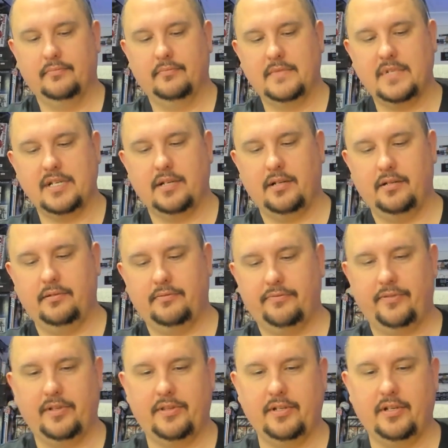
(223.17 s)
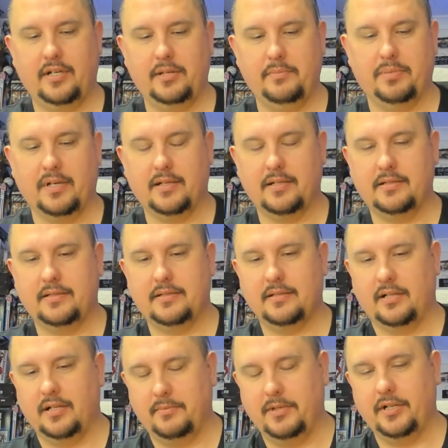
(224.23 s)
So for $30,
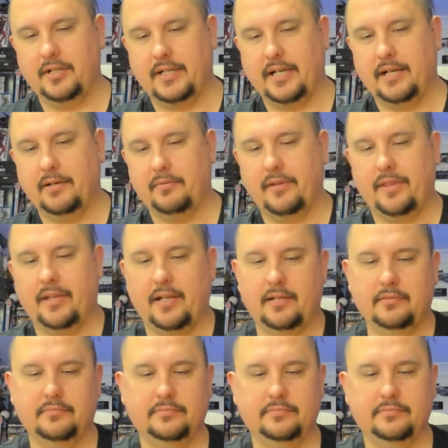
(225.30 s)
I'm okay with that.